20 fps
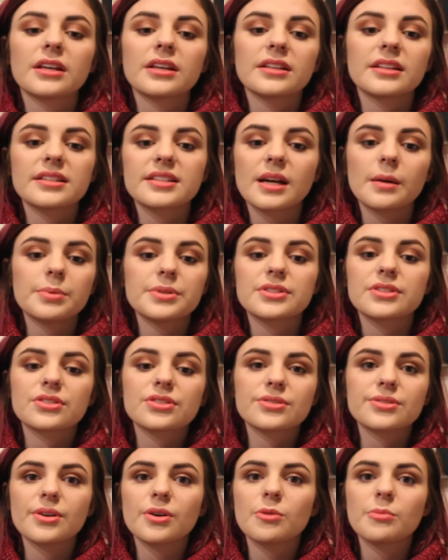This happens to
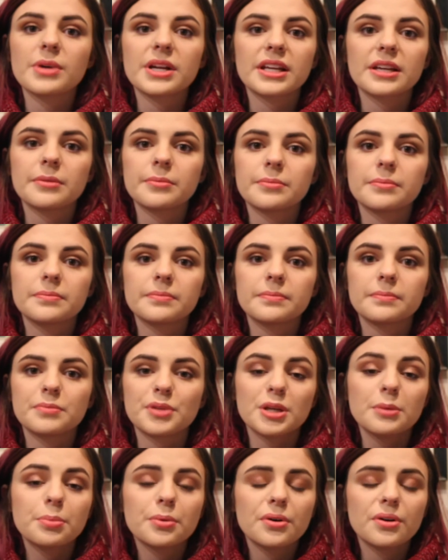so many
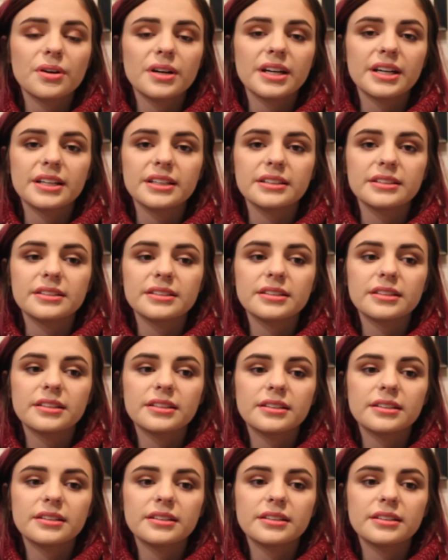people, and